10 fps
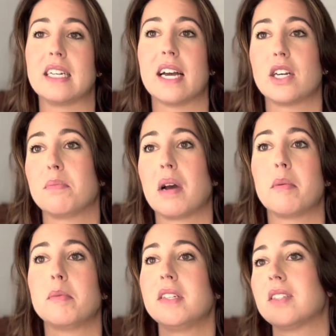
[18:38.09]
I could
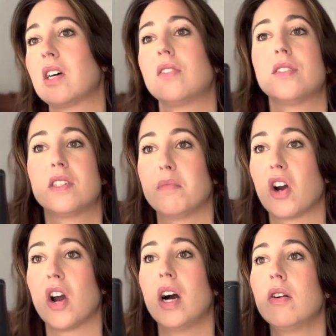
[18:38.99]
probably sell this
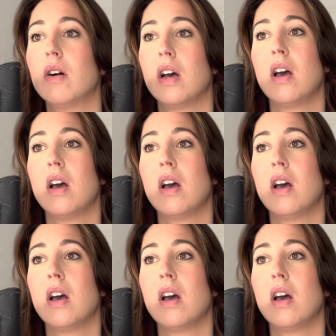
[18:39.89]
tomorrow